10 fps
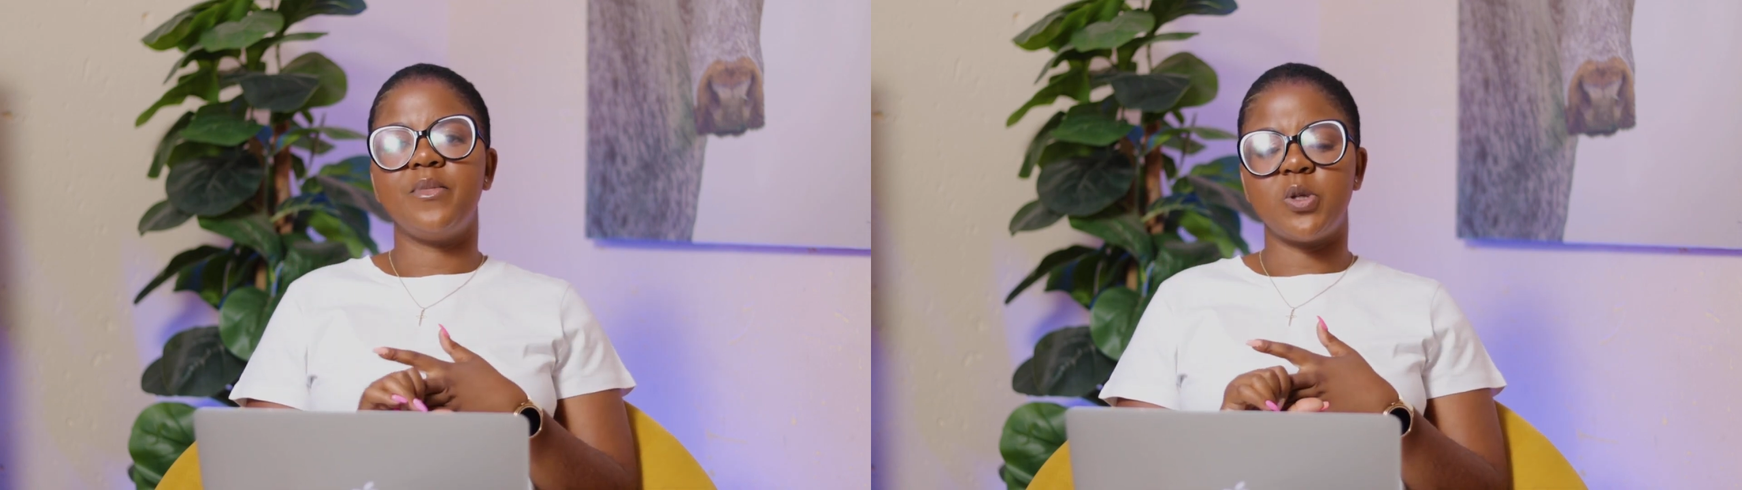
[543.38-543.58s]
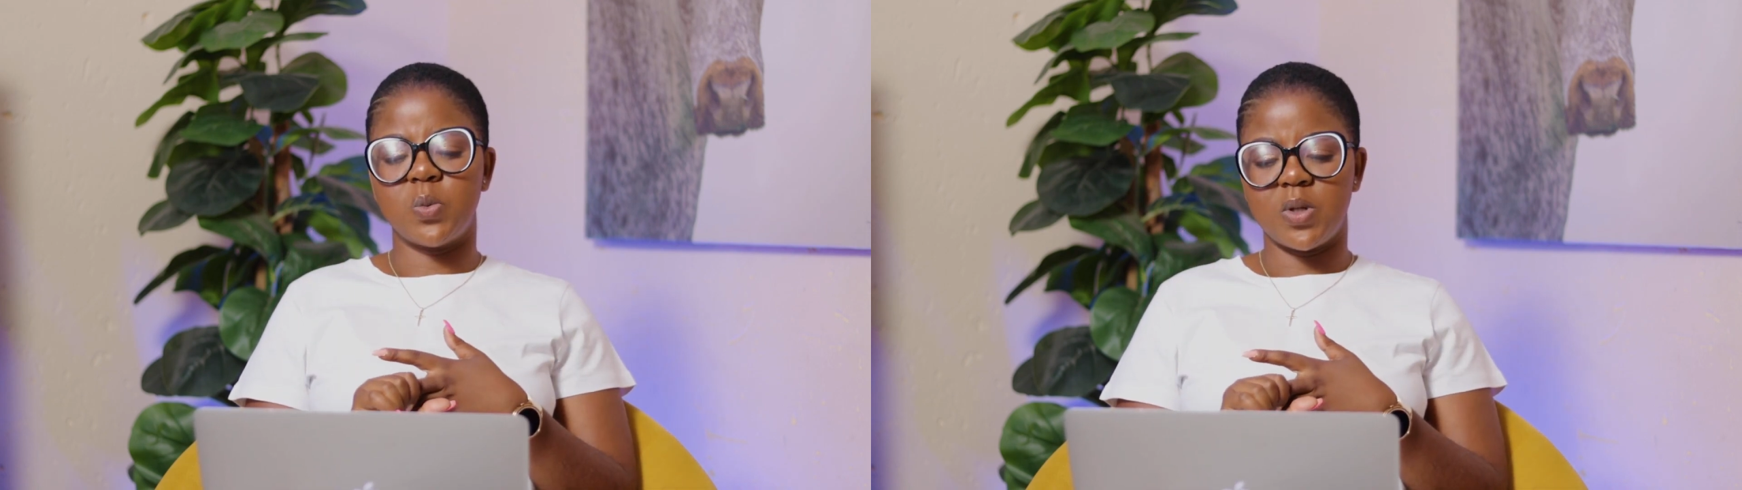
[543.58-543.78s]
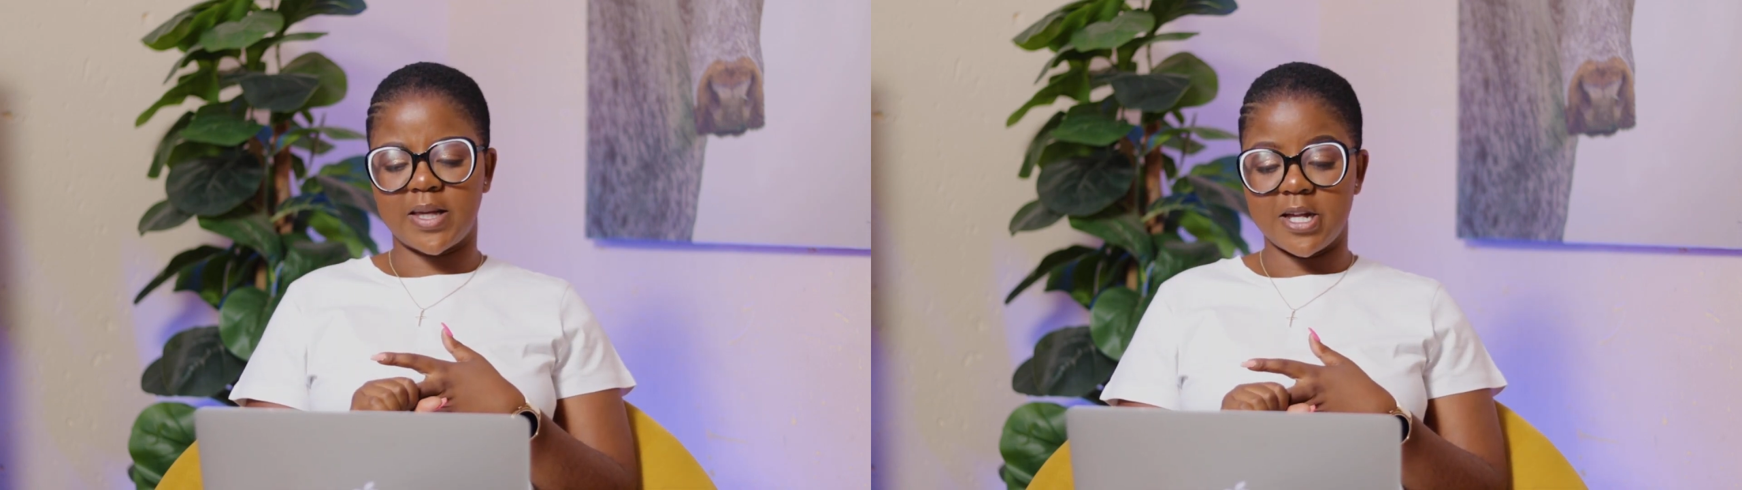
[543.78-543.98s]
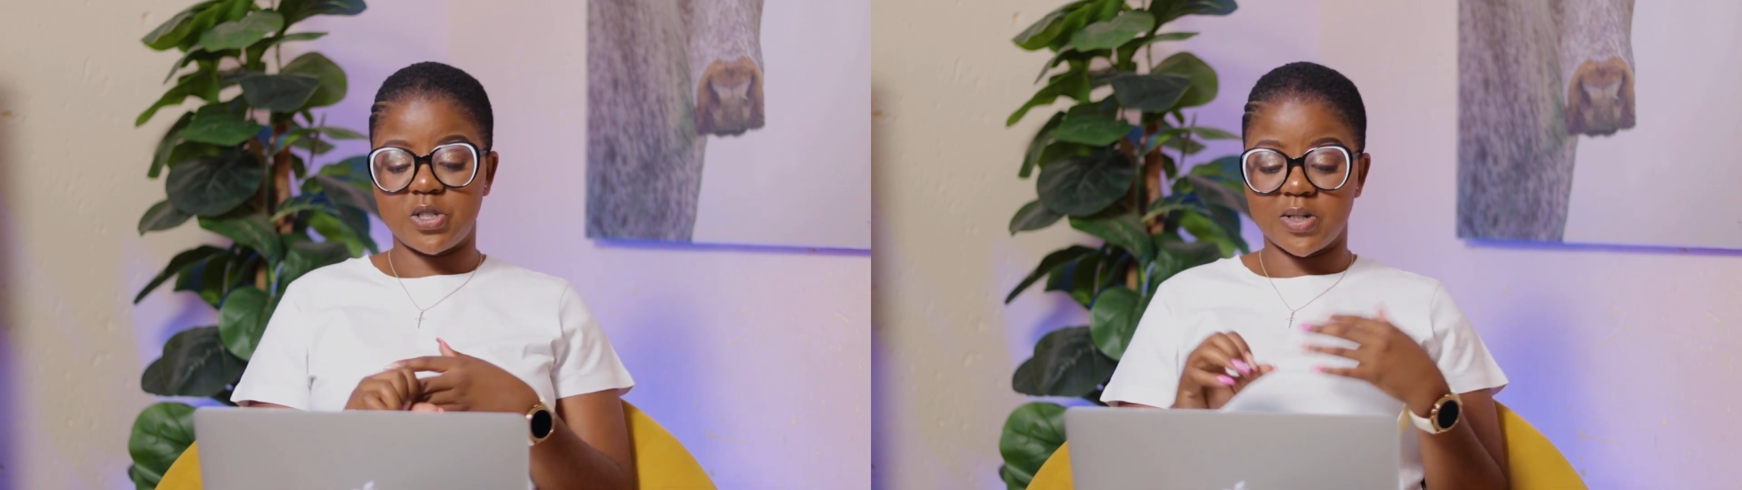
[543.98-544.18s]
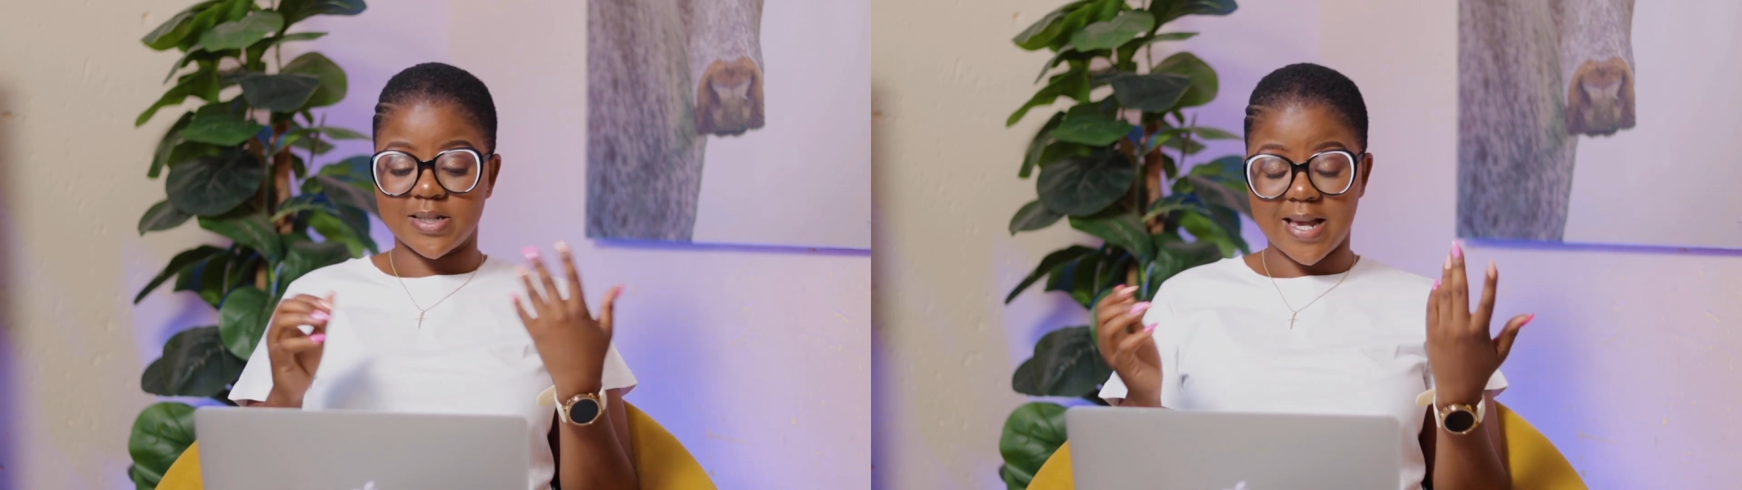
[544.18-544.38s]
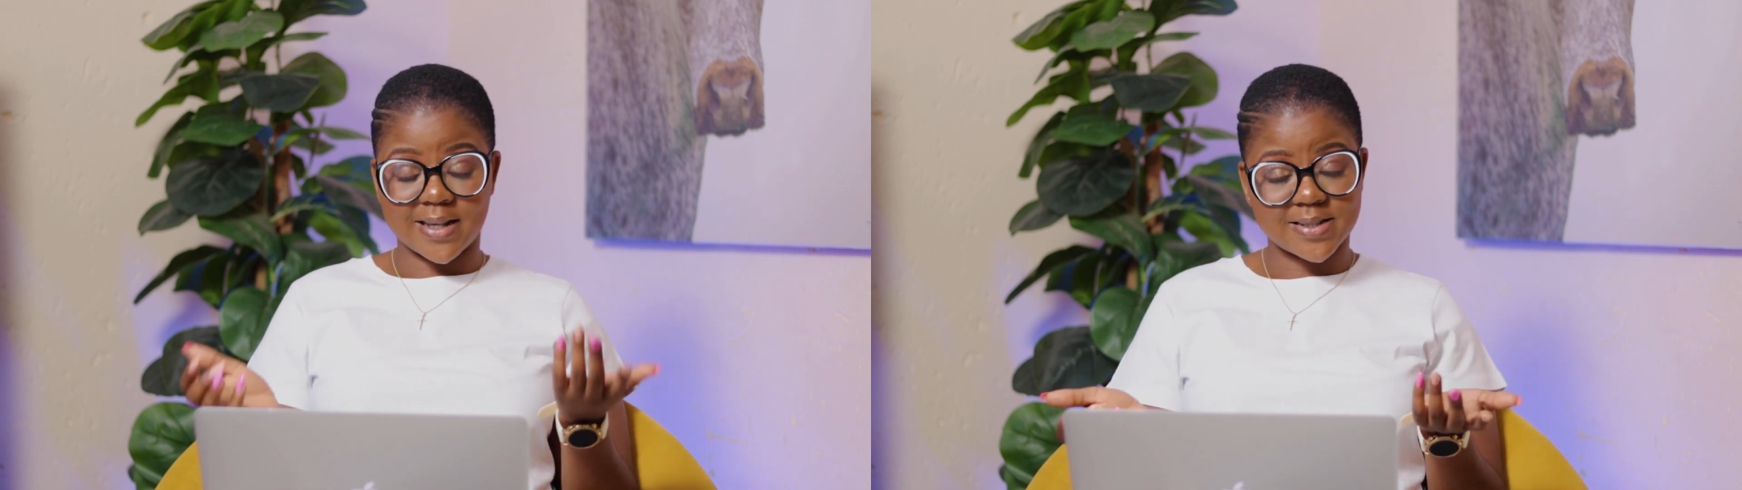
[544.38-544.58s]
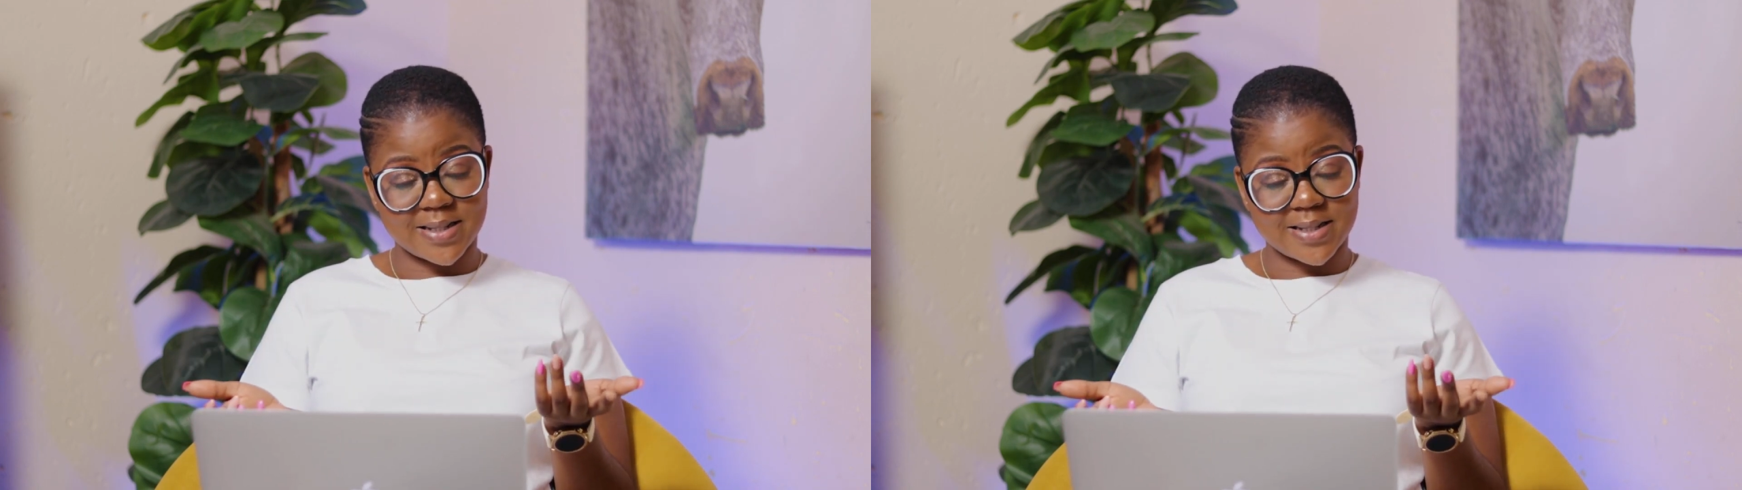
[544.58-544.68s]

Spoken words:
you will get your tax